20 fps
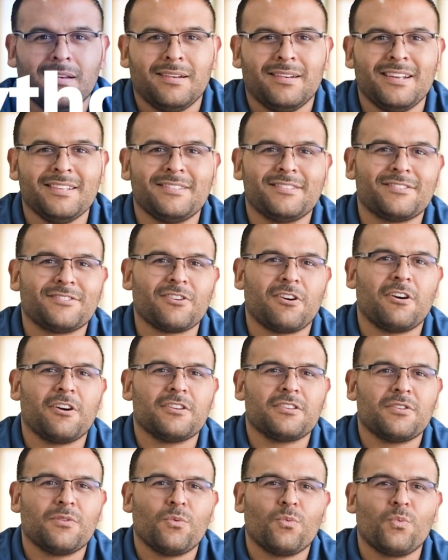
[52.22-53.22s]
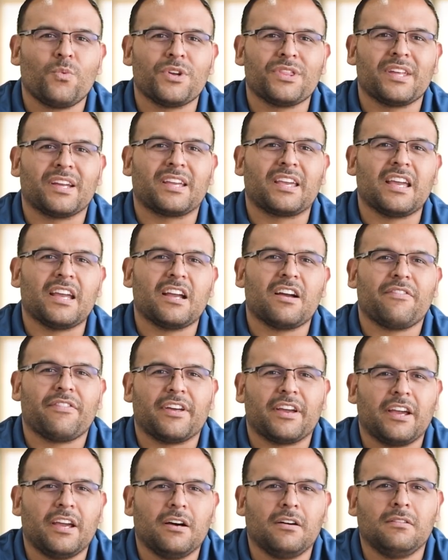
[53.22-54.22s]
Let's start with the king of
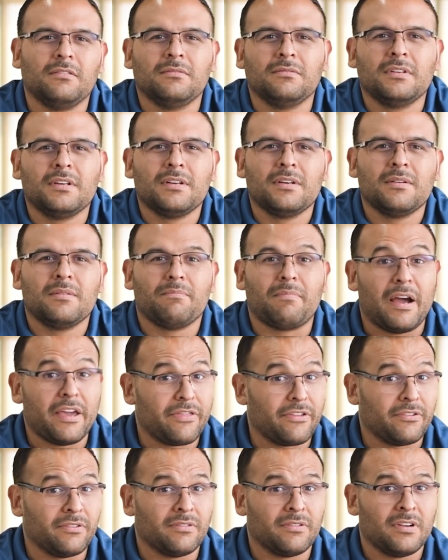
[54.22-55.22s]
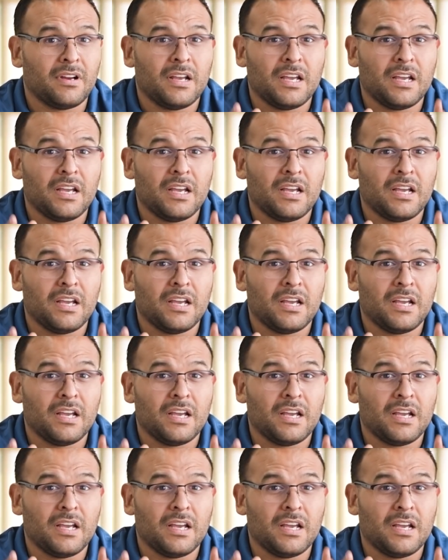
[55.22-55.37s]
the hill, Python.